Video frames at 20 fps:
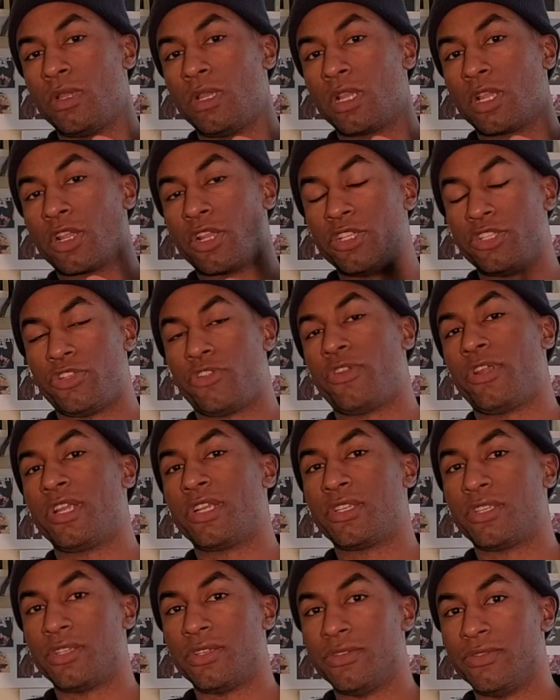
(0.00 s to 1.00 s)

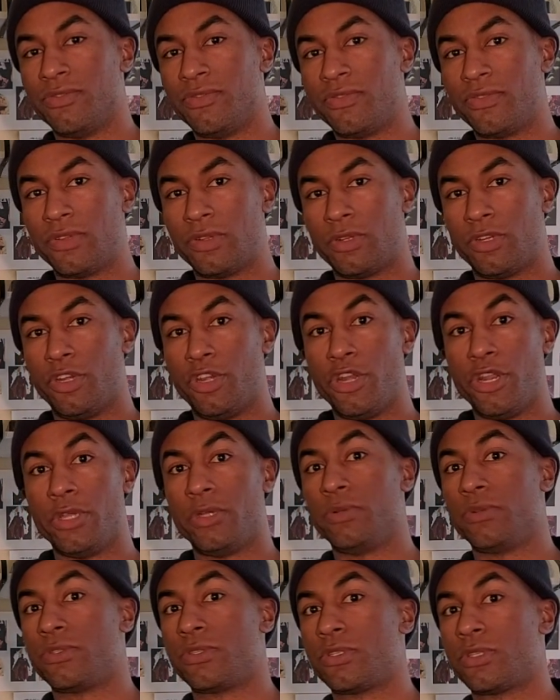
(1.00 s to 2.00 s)
constructive
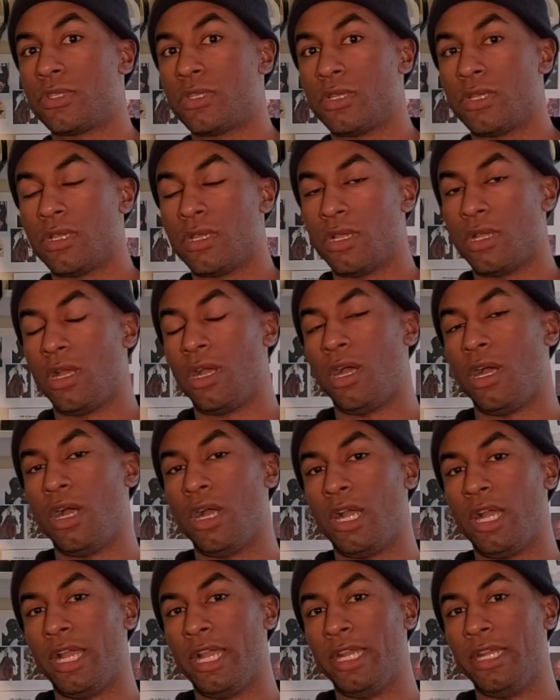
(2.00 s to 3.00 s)
notes
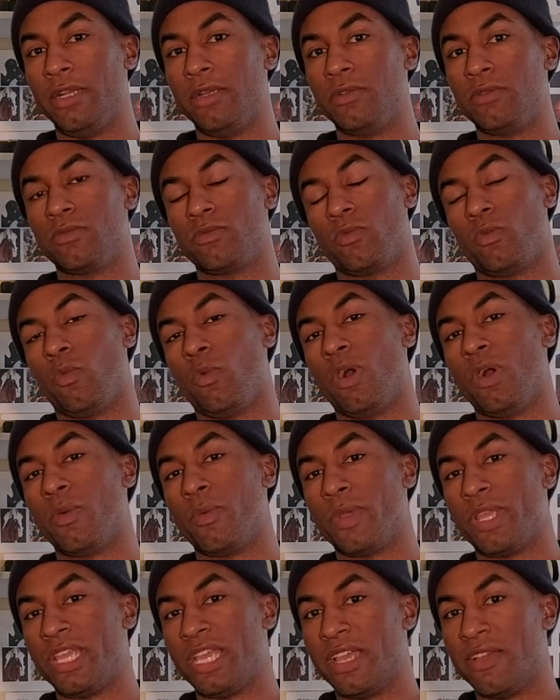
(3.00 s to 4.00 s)
on what
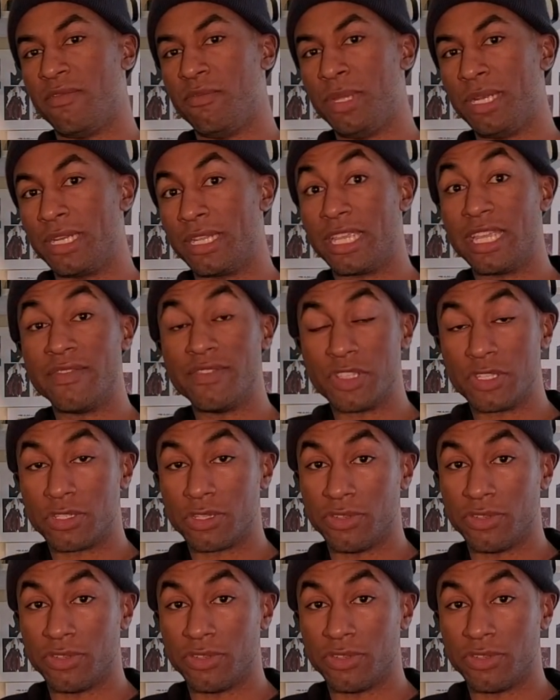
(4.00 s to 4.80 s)
we have been given so